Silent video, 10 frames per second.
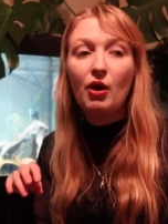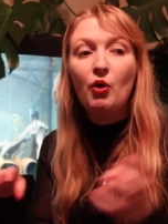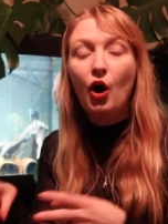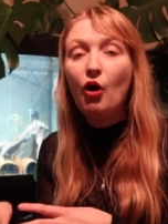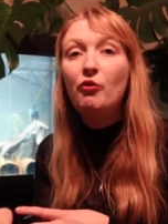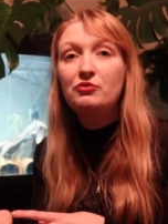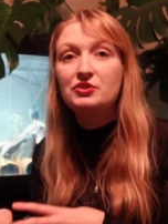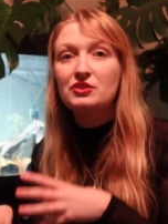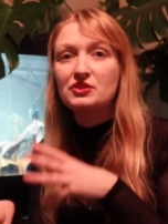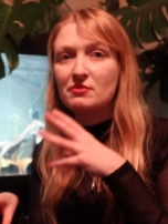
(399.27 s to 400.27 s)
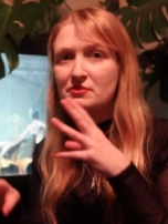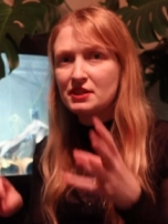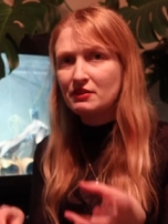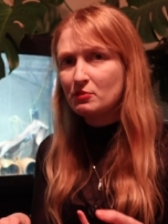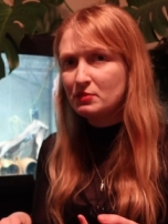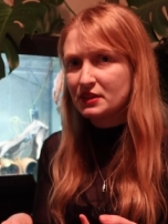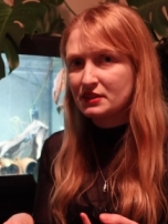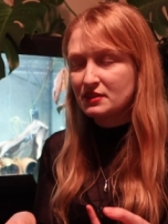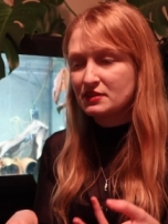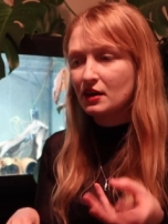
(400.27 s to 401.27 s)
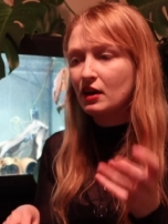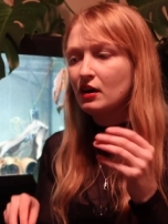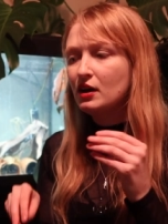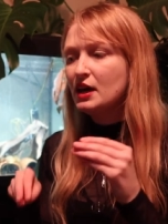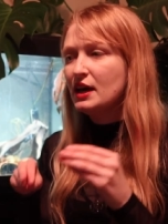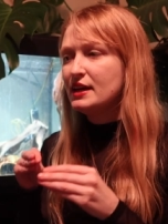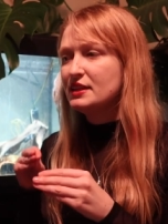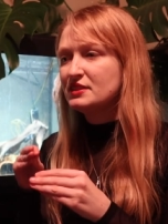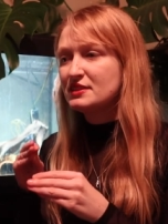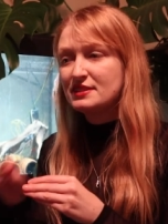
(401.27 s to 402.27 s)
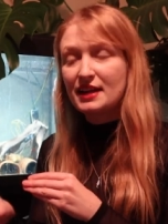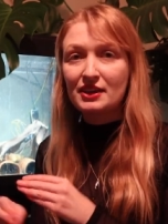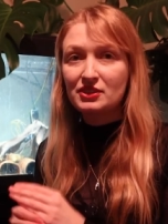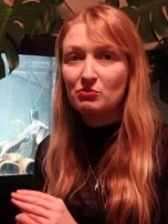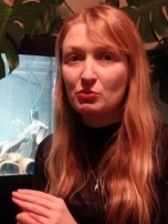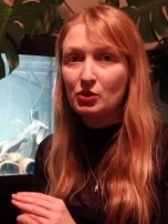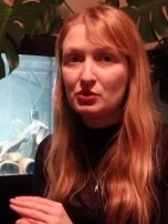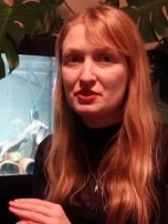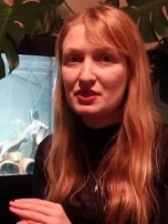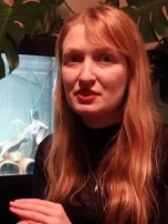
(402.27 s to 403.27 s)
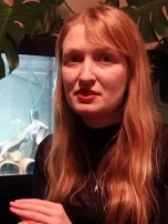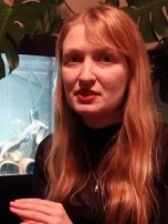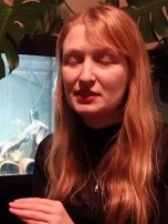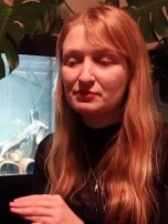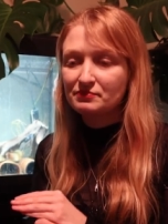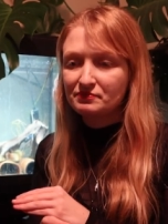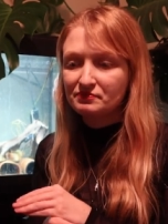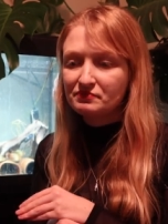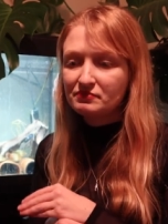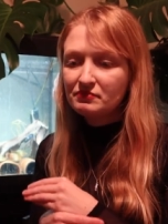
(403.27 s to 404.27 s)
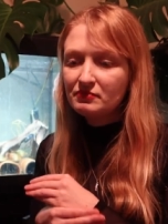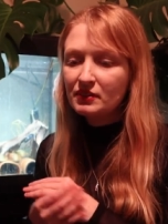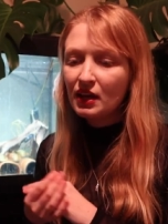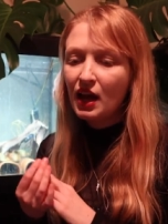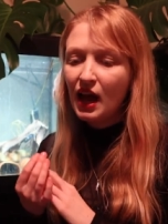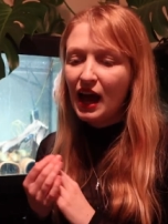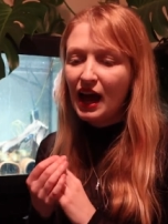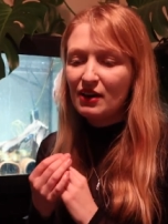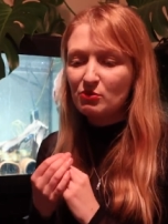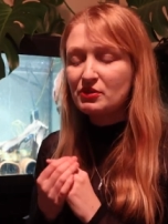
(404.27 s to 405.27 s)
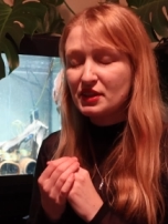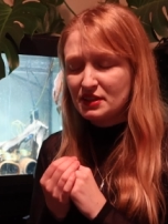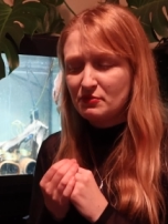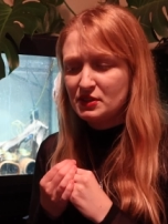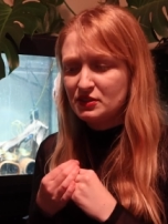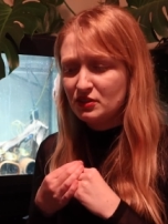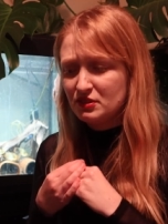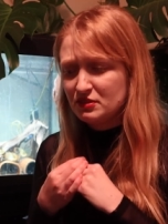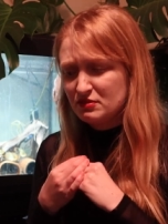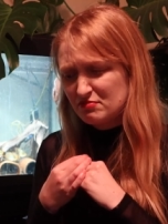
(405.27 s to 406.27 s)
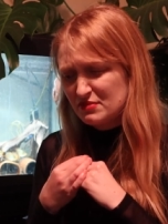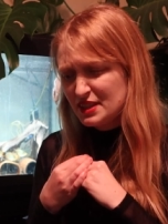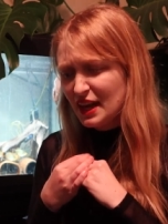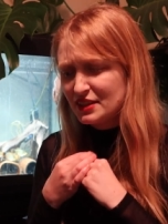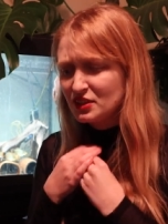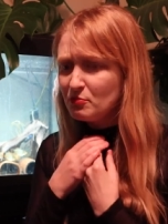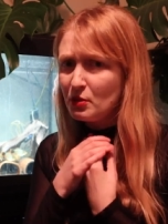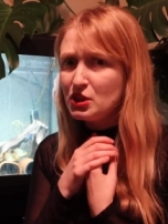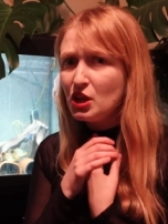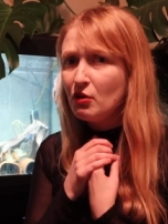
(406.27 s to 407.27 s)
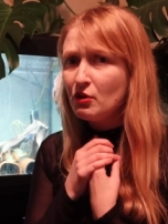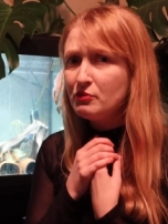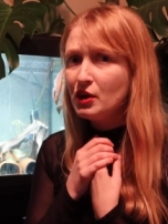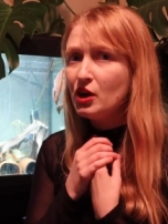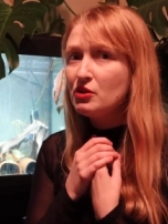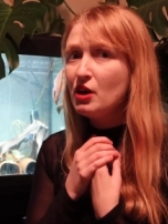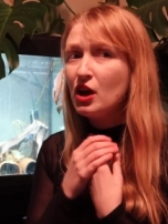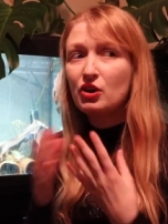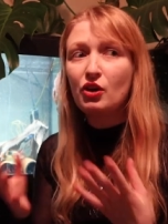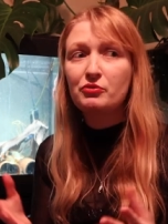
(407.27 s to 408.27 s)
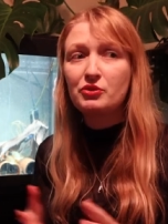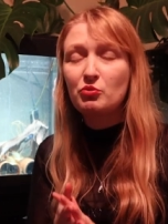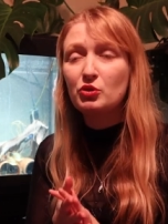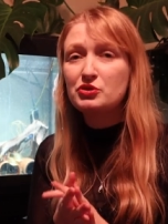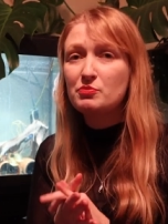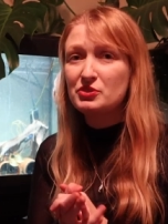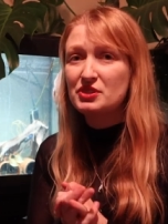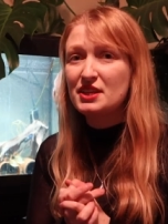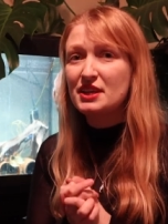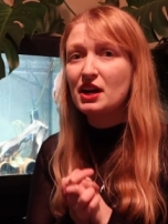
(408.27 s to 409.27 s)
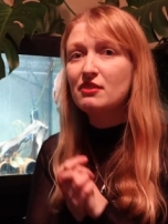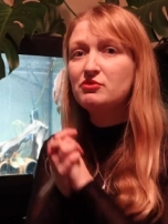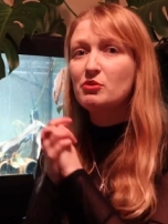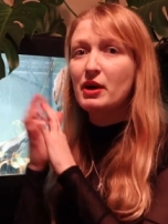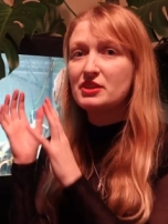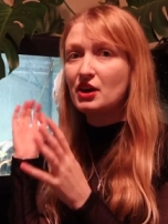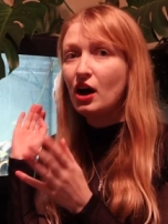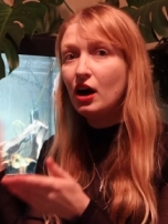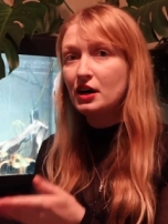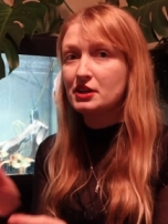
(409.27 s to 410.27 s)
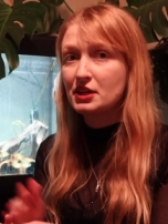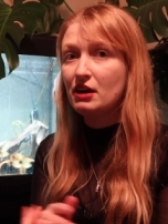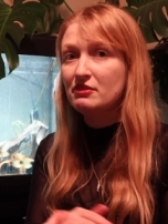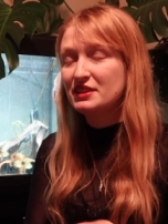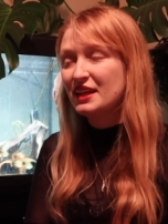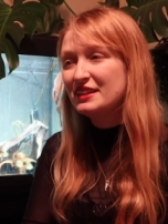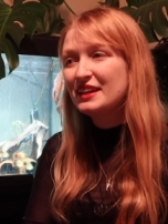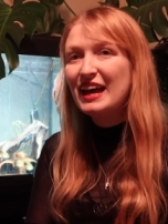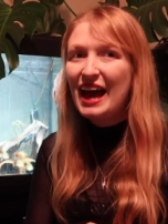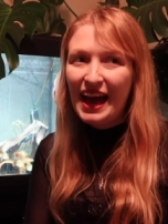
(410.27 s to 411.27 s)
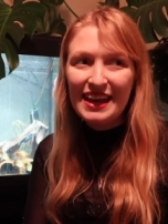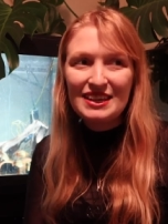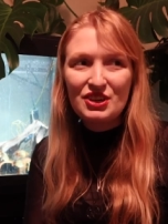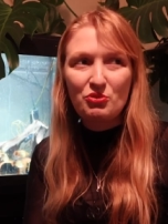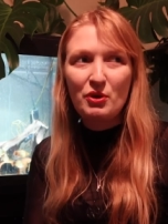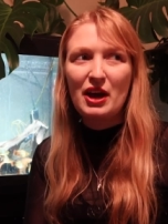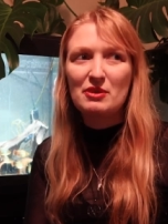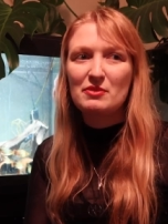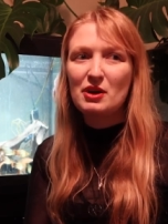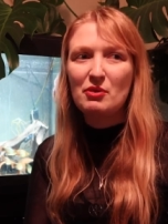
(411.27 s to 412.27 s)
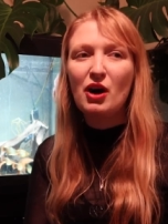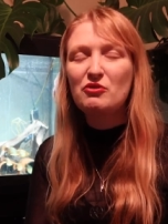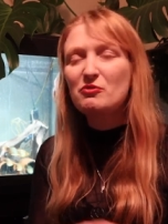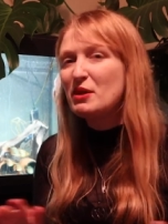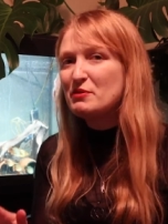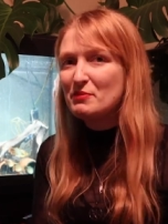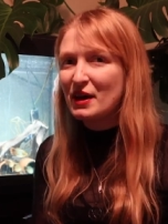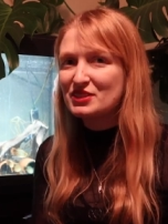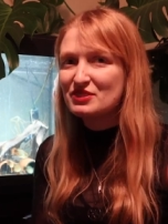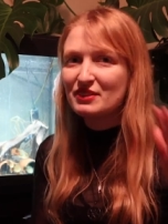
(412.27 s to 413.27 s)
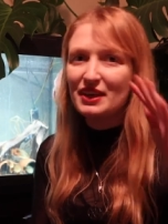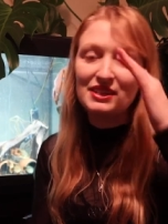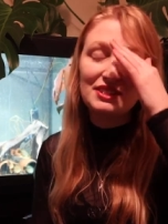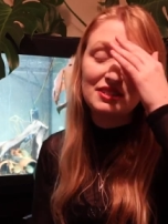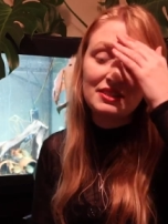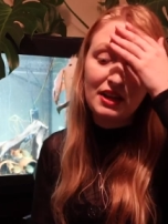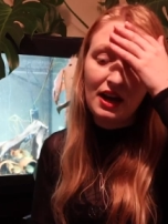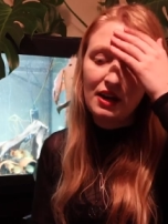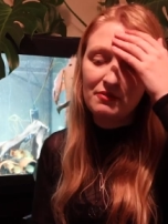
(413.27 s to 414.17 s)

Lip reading: well, often, some Pleco are, in stagnant waters. Well, they're definitely not stagnant, but lower flow. A lot of the water bodies they come from has a higher current than any aquarium, apart from maybe Pantarae's